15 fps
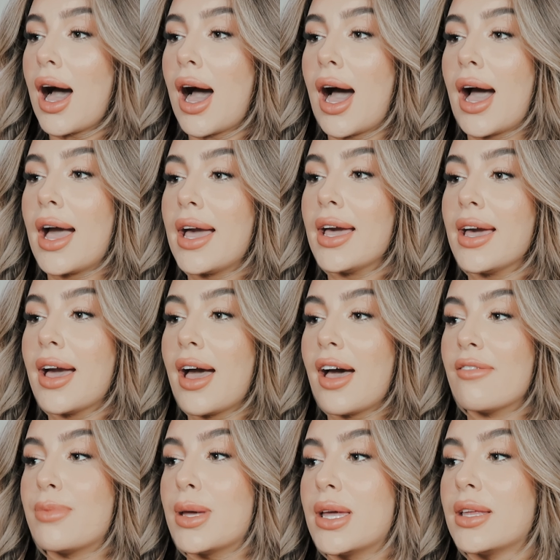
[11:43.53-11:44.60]
I
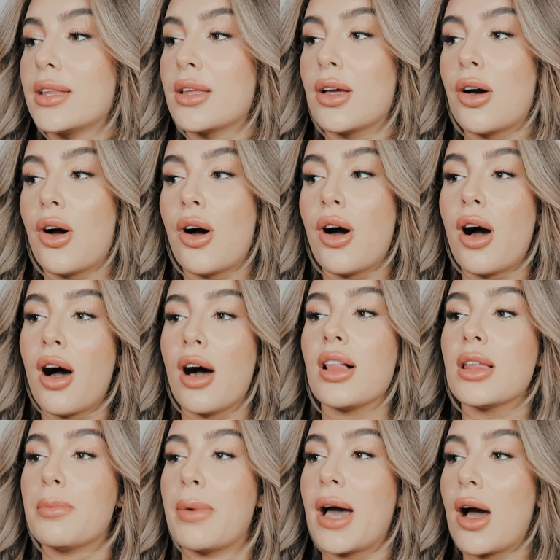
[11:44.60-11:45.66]
have been
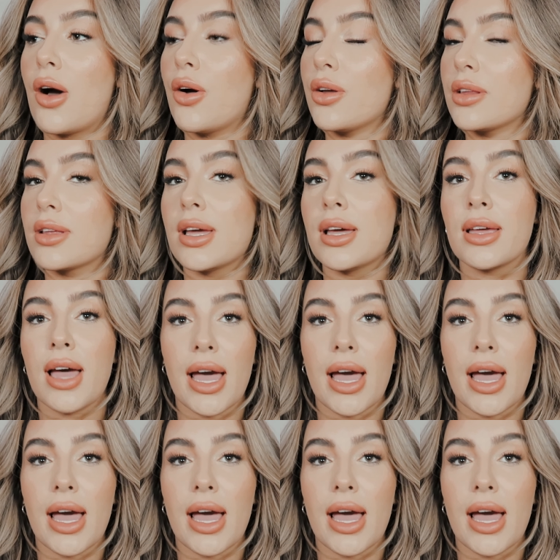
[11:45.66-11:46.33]
all about,